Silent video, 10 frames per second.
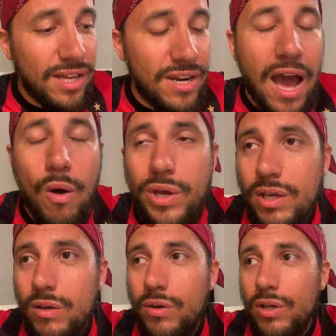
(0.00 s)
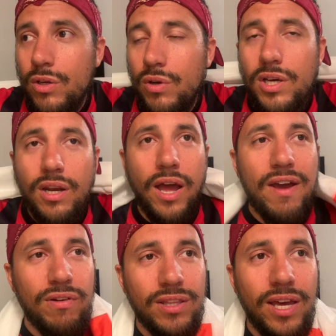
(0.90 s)
Now, you hear
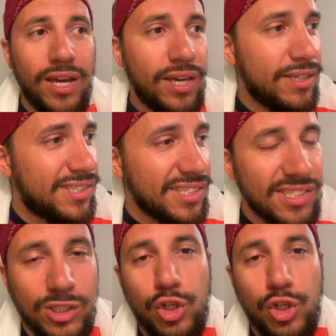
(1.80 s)
every day since